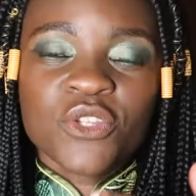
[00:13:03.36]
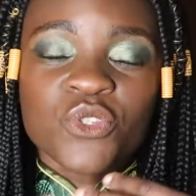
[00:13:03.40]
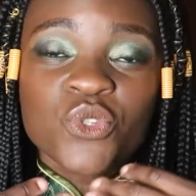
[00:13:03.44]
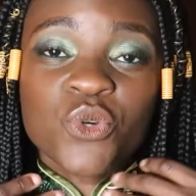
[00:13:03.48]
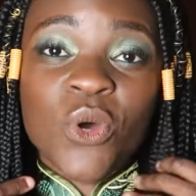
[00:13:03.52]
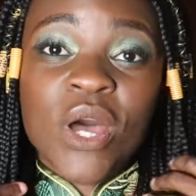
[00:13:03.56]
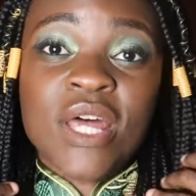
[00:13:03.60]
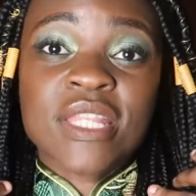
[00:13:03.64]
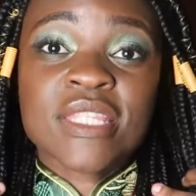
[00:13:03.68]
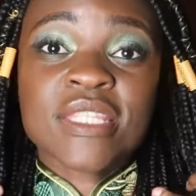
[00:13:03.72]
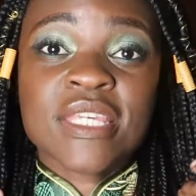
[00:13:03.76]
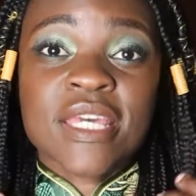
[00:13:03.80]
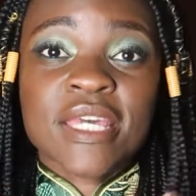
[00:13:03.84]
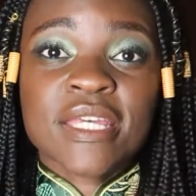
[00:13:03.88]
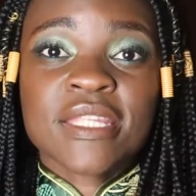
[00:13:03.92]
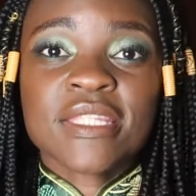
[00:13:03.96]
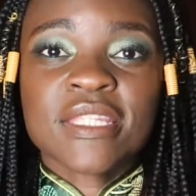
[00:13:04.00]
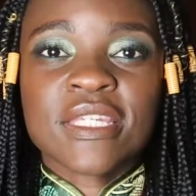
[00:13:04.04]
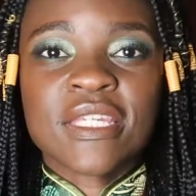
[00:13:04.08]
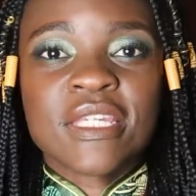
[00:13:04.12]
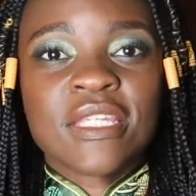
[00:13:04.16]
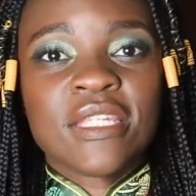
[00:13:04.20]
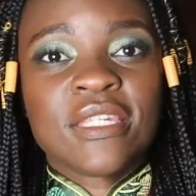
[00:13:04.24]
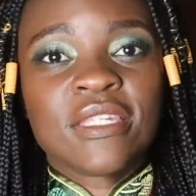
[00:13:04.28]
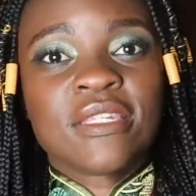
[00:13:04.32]
to attend
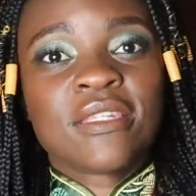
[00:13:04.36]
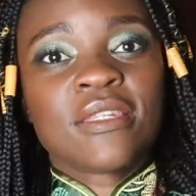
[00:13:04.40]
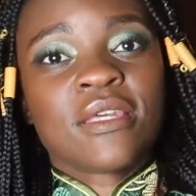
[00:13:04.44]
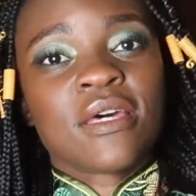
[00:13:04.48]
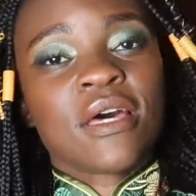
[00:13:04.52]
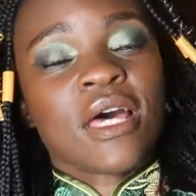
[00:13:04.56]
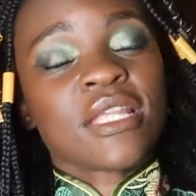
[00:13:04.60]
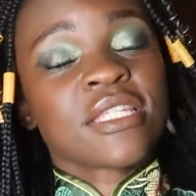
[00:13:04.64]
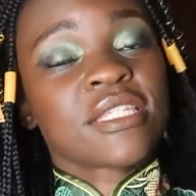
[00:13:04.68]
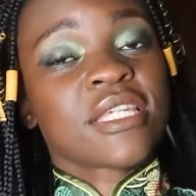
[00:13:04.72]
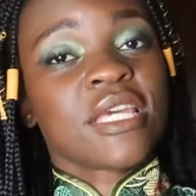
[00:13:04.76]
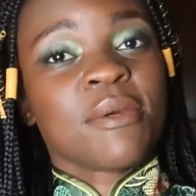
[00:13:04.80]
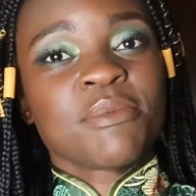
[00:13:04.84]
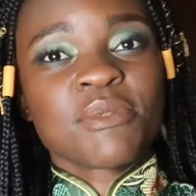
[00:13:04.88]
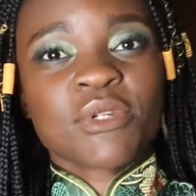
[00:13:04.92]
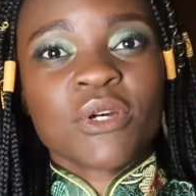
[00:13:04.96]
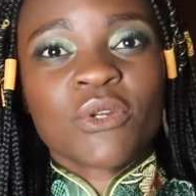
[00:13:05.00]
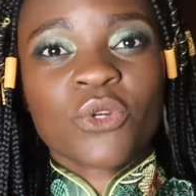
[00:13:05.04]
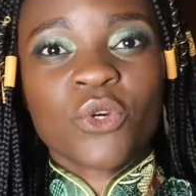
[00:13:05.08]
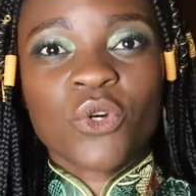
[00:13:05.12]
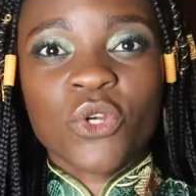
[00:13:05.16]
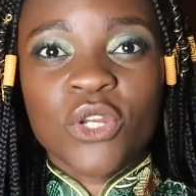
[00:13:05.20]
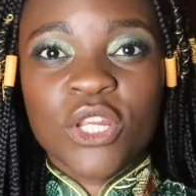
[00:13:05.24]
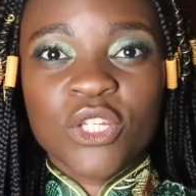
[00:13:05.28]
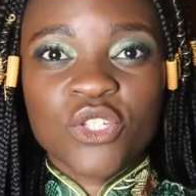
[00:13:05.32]
at Cape Town
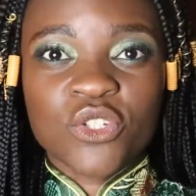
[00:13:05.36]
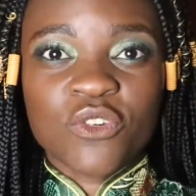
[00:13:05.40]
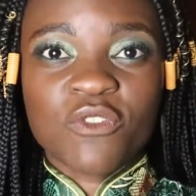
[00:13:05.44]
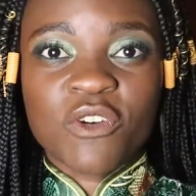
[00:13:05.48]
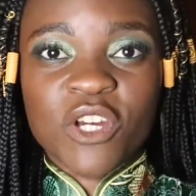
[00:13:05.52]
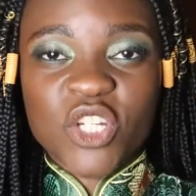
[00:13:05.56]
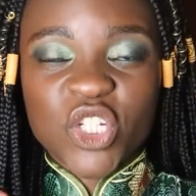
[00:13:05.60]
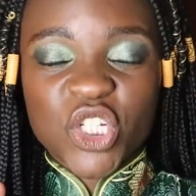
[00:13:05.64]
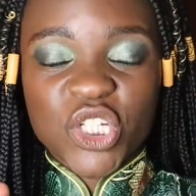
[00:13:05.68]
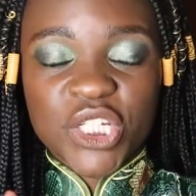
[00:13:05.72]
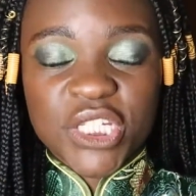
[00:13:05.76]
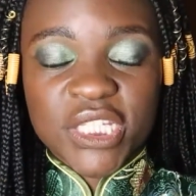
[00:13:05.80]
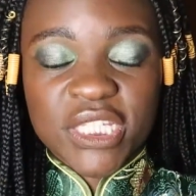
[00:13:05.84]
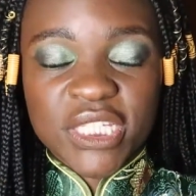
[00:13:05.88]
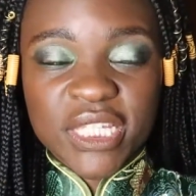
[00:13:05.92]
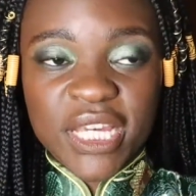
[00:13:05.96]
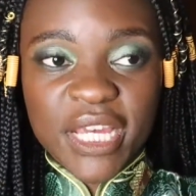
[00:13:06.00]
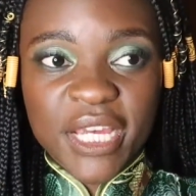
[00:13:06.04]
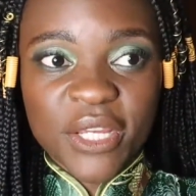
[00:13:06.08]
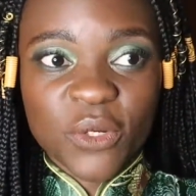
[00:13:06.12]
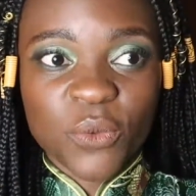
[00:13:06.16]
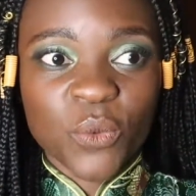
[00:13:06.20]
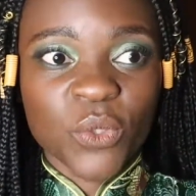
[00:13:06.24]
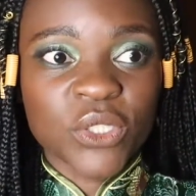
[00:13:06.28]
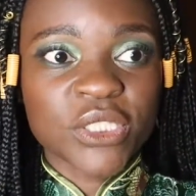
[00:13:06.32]
College of Fashion
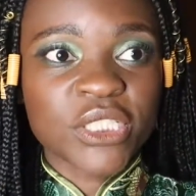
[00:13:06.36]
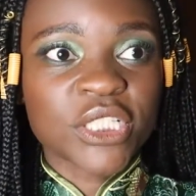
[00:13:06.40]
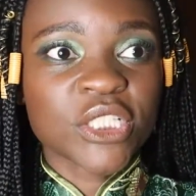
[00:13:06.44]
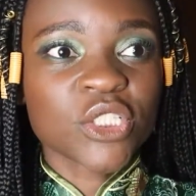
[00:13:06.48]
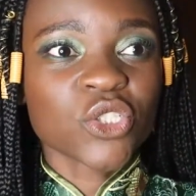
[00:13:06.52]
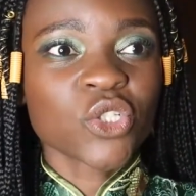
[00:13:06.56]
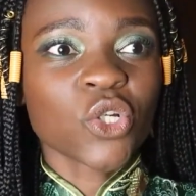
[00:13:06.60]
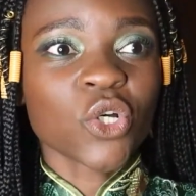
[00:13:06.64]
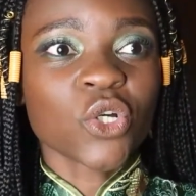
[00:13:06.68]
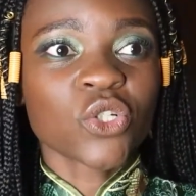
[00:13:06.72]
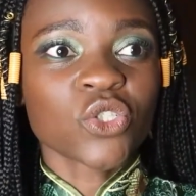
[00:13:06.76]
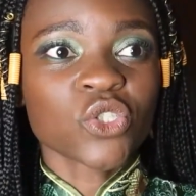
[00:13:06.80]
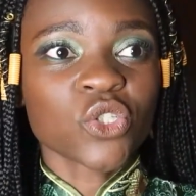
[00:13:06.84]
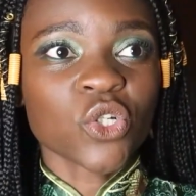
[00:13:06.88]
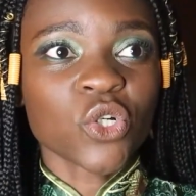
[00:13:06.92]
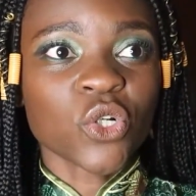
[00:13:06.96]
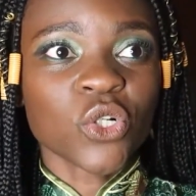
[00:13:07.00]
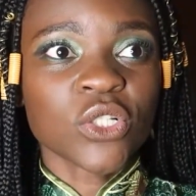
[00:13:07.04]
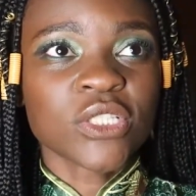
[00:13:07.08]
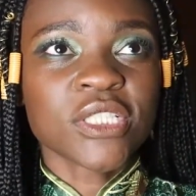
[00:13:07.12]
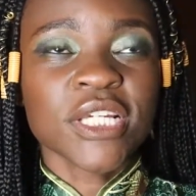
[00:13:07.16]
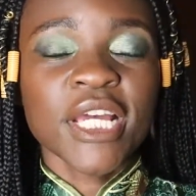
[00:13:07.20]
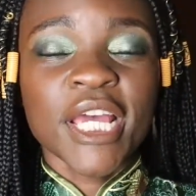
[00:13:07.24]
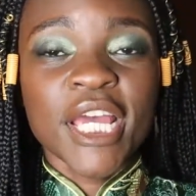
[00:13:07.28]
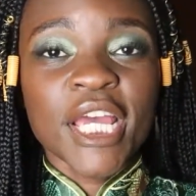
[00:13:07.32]
Design was this course
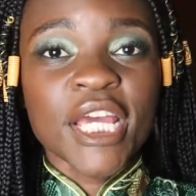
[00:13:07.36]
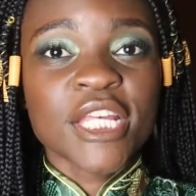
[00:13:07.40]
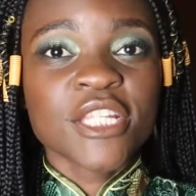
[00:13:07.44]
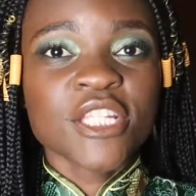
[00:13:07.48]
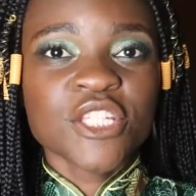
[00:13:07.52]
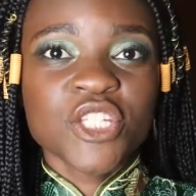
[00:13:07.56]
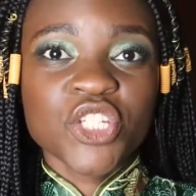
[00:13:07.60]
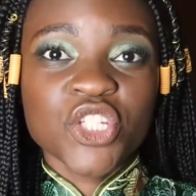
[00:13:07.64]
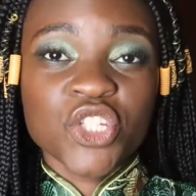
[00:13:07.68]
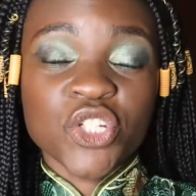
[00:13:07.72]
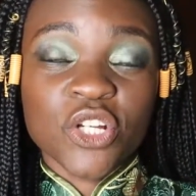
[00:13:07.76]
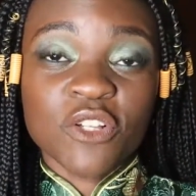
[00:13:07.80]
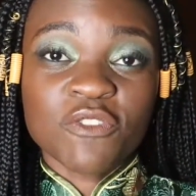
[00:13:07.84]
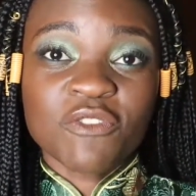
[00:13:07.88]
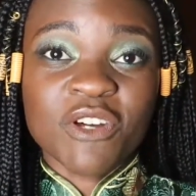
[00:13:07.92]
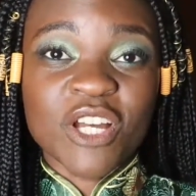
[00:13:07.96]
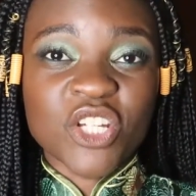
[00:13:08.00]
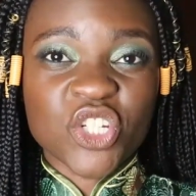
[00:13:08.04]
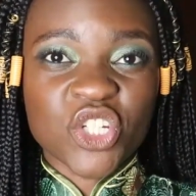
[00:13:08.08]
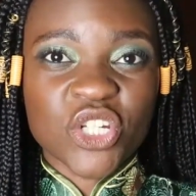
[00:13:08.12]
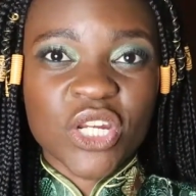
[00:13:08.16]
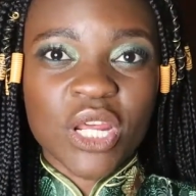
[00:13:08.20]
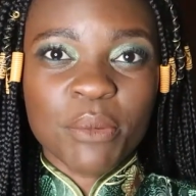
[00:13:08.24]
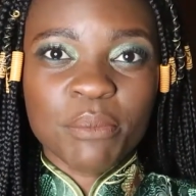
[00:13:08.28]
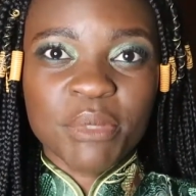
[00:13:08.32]
called Digital
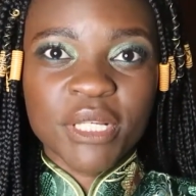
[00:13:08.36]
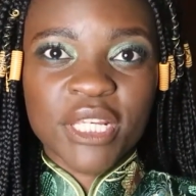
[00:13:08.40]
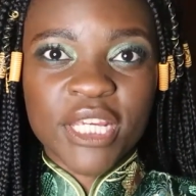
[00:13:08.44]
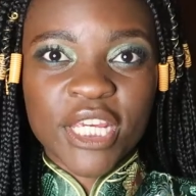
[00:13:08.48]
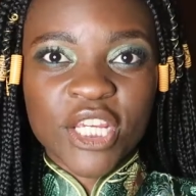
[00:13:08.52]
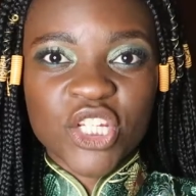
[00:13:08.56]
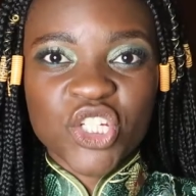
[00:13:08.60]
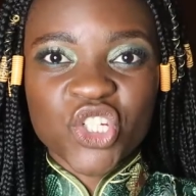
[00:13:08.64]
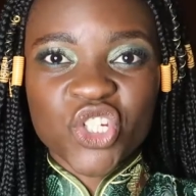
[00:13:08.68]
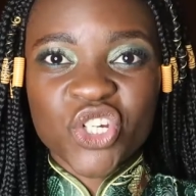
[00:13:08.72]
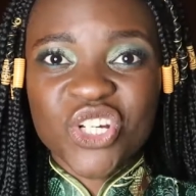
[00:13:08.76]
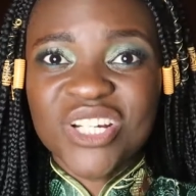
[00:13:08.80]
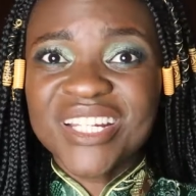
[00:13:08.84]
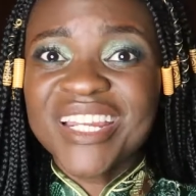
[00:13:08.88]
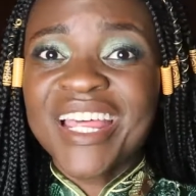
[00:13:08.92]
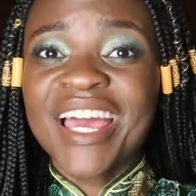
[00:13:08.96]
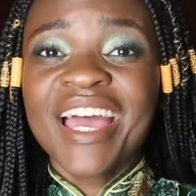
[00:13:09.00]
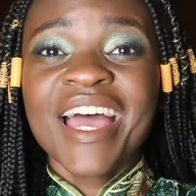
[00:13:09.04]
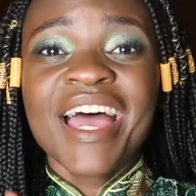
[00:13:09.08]
Fashion Application.